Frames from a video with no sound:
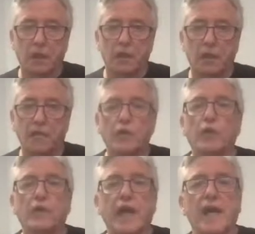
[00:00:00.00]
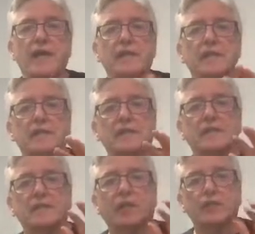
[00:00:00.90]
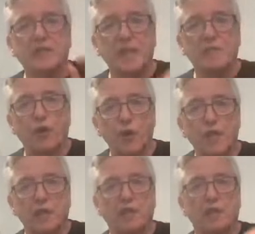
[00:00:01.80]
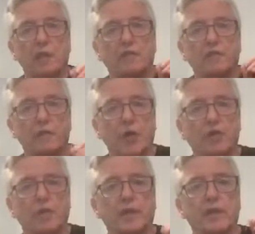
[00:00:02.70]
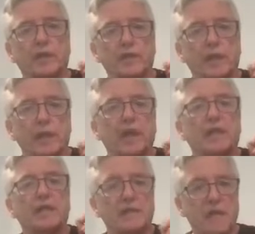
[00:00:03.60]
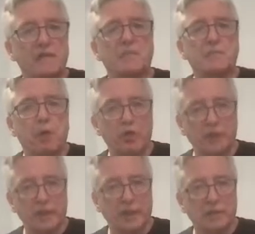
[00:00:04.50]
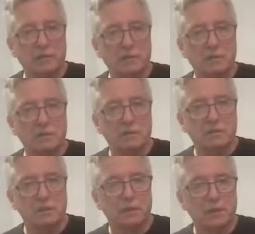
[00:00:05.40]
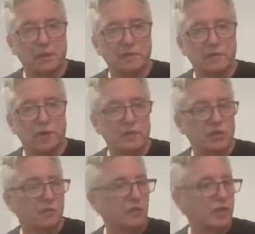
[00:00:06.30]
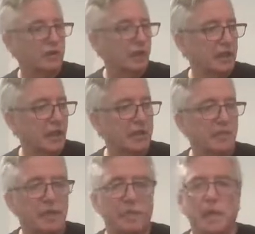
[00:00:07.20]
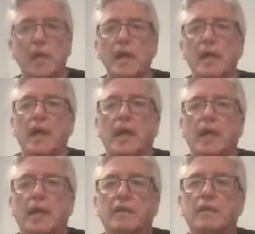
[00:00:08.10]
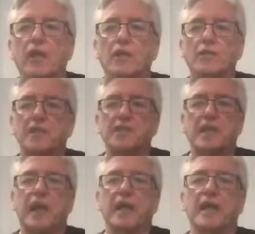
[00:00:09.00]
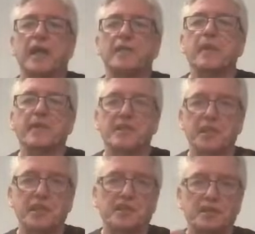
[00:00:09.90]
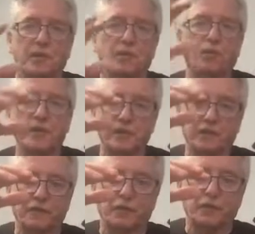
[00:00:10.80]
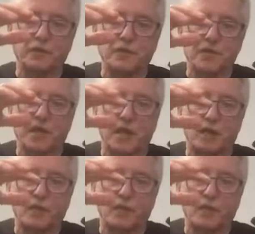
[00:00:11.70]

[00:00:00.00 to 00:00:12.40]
if you know a guy called Dave Hourigan from Melbourne, Dave's Modelling, or Dave's Workshop Modelling, I can't remember, I follow this guy, and he makes these wonderful scale